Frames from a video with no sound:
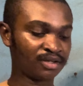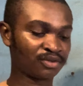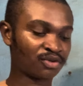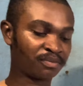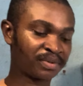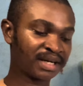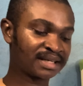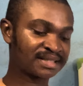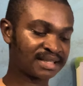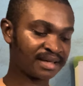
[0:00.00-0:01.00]
to bring
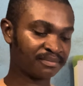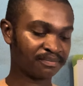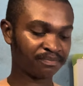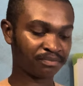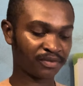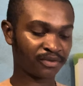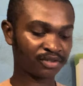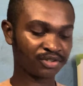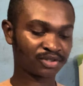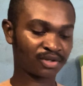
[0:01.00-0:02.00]
same before
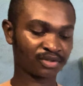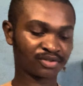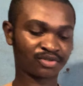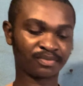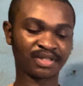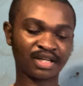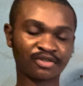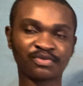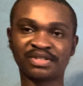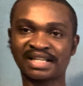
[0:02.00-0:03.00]
this court to be
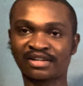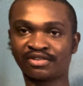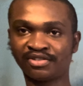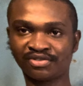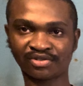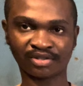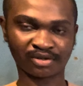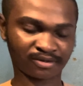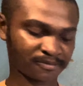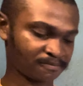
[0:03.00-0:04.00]
dealt with according to the law.